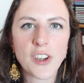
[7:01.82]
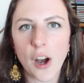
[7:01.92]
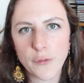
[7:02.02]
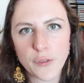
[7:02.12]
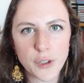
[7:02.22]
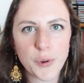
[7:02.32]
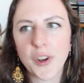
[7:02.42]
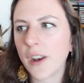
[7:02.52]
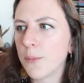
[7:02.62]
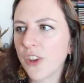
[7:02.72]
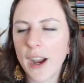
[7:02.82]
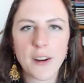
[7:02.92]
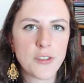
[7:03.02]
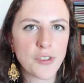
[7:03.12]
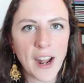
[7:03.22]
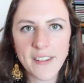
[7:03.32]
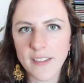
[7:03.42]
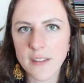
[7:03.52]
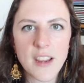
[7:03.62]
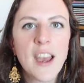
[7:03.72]
and gone for a run and I'm showered and dressed
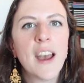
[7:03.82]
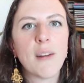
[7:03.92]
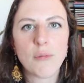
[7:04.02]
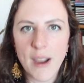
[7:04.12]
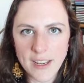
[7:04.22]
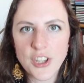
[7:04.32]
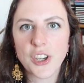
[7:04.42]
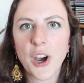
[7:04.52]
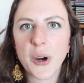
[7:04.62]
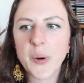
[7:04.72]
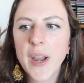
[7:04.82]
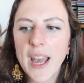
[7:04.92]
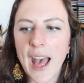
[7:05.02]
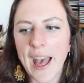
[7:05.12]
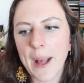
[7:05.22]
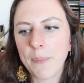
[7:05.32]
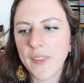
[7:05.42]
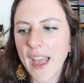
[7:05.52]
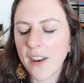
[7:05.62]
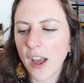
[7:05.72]
and ready to go,
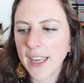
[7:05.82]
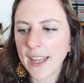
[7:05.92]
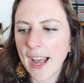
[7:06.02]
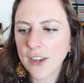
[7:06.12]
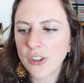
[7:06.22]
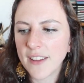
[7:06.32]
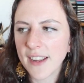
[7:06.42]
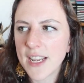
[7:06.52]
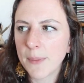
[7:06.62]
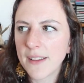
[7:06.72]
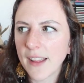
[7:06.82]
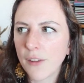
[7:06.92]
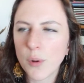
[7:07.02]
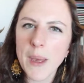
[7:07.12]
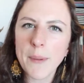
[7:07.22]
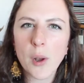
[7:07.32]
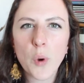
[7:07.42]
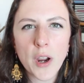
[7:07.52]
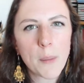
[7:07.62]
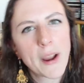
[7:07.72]
then I can actually say to myself, well, maybe I'll
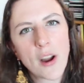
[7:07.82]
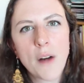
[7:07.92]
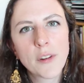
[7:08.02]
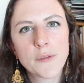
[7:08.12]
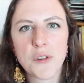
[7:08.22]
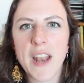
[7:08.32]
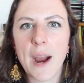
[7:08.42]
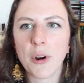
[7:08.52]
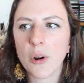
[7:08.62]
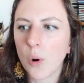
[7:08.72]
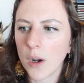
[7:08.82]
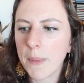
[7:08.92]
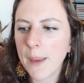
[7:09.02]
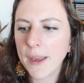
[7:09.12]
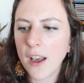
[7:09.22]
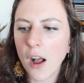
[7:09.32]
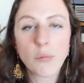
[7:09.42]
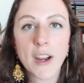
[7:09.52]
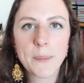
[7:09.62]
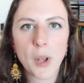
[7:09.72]
work on my novel for an hour, or maybe I'll
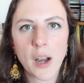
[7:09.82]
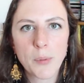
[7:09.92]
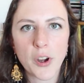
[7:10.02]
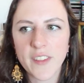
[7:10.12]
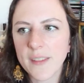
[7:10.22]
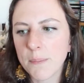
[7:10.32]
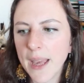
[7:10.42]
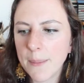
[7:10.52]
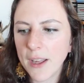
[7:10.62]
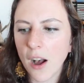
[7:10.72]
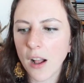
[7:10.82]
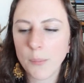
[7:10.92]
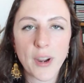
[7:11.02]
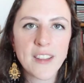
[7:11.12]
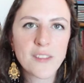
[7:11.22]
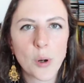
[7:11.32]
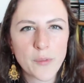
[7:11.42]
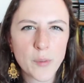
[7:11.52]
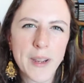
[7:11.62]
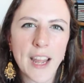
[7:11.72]
write a blog post, maybe I'll brainstorm
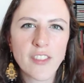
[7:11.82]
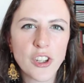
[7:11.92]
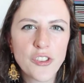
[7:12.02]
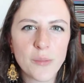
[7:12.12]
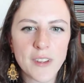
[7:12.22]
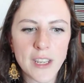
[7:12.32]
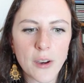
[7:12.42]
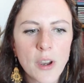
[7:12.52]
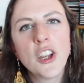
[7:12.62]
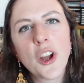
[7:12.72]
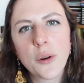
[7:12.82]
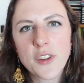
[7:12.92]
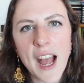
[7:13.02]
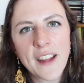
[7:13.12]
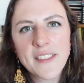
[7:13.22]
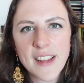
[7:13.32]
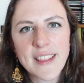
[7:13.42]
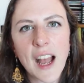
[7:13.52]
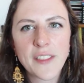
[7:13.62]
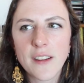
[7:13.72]
for my next YouTube video. You know, tasks like
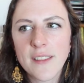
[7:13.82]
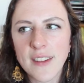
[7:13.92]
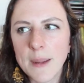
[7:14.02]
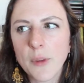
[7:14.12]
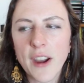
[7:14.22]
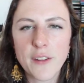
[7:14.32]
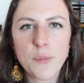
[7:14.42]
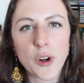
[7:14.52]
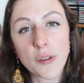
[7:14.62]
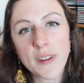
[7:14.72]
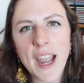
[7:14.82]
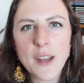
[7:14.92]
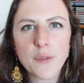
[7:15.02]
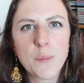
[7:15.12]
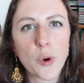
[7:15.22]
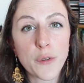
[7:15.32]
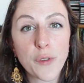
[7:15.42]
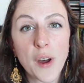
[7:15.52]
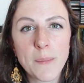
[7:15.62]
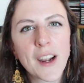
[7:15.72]
that that seem kind of more creative and more
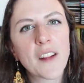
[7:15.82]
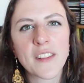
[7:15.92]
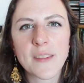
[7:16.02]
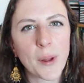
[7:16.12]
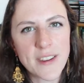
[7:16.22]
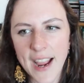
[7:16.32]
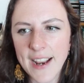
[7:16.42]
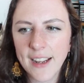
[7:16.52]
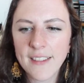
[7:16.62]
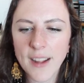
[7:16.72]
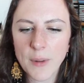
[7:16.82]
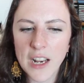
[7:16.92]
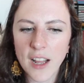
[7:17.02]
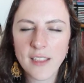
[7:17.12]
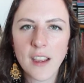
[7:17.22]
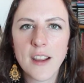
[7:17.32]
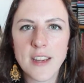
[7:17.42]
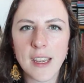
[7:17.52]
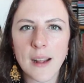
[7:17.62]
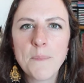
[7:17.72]
fun because they're spontaneous. I really like the
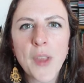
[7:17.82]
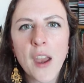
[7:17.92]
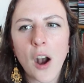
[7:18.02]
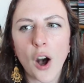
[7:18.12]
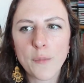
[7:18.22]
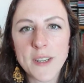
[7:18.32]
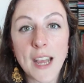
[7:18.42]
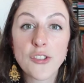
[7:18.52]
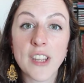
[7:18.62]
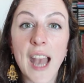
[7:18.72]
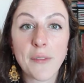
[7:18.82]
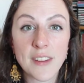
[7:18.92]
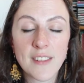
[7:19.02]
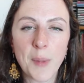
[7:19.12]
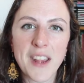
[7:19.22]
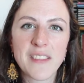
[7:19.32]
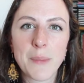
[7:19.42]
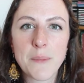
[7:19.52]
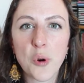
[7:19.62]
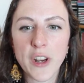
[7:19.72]
idea of potentially having the space in
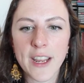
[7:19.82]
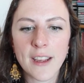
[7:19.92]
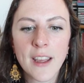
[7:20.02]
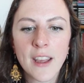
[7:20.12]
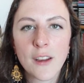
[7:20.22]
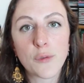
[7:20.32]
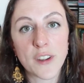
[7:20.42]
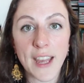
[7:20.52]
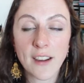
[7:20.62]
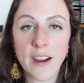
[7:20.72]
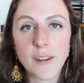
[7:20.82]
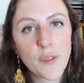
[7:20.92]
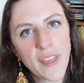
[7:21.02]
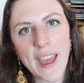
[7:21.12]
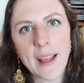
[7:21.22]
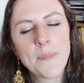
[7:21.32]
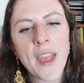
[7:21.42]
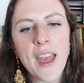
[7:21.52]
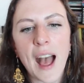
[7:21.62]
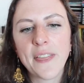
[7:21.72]
my morning for that kind of thing.
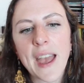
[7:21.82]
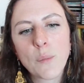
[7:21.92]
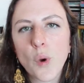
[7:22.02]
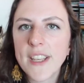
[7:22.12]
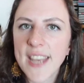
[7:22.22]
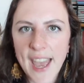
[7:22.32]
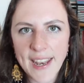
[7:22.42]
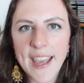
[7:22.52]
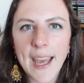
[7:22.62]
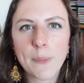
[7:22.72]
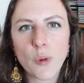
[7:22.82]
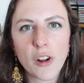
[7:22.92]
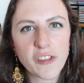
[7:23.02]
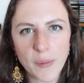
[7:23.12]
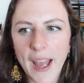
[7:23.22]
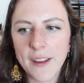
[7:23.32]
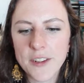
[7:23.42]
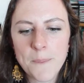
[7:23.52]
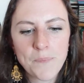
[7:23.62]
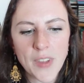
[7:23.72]
And then when 10 a.m. rolls around,
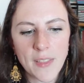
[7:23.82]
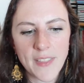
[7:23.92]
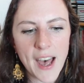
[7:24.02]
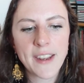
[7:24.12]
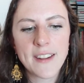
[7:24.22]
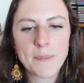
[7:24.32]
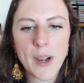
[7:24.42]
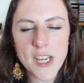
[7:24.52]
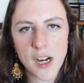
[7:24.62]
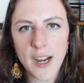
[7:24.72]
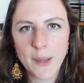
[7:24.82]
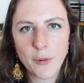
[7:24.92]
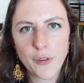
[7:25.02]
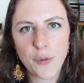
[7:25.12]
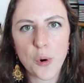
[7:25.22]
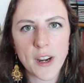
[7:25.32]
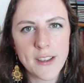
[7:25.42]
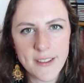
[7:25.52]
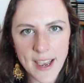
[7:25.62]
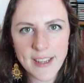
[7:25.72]
that is my time for
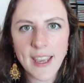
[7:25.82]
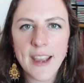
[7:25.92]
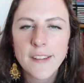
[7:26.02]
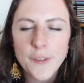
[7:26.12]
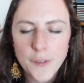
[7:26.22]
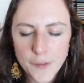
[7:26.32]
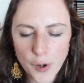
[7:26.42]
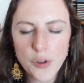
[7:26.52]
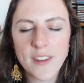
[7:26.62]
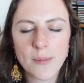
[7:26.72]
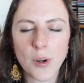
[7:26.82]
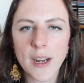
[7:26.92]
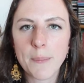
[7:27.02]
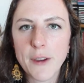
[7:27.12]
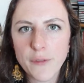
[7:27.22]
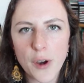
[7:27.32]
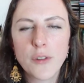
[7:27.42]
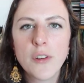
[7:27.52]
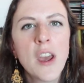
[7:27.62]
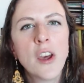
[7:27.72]
dedicated, focused work. My
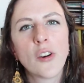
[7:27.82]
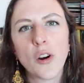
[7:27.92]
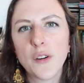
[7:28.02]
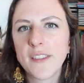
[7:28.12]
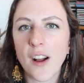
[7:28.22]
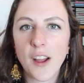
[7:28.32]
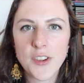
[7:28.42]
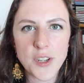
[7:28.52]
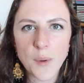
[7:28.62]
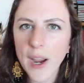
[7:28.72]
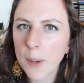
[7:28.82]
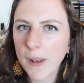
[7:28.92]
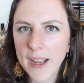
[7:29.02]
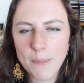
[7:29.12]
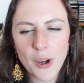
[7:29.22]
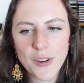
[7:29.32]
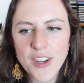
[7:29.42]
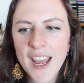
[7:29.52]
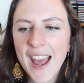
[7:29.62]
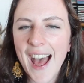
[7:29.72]
phone goes onto airplane mode,
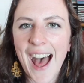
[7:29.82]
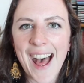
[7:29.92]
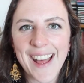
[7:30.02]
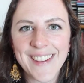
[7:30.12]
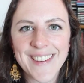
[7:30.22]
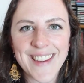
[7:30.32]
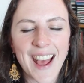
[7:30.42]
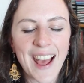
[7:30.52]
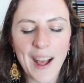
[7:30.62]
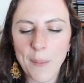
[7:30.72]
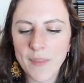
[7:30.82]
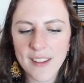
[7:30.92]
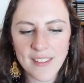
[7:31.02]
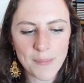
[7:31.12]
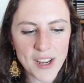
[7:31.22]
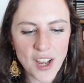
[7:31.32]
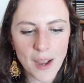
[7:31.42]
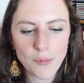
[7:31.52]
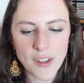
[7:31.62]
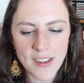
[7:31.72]
and this is my
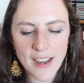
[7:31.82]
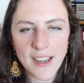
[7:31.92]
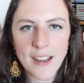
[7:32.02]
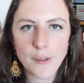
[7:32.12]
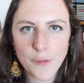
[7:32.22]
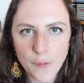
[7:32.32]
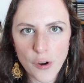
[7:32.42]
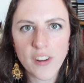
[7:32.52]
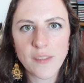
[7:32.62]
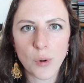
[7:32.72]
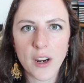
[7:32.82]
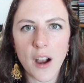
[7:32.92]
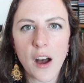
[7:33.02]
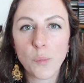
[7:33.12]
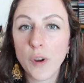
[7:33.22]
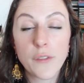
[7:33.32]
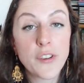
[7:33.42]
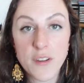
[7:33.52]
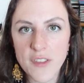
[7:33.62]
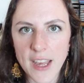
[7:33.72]
time for dedicated, focused work on one of
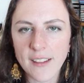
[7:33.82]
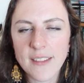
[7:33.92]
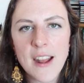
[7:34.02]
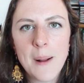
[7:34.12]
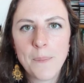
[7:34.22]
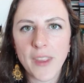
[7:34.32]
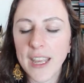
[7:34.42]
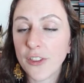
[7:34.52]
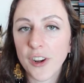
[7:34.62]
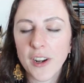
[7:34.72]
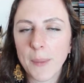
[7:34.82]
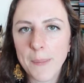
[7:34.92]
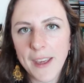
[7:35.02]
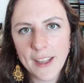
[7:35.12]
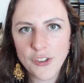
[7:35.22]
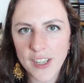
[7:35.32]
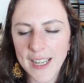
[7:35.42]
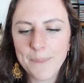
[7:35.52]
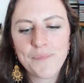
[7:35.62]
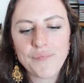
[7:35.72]
two things, either my
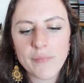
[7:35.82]
PhD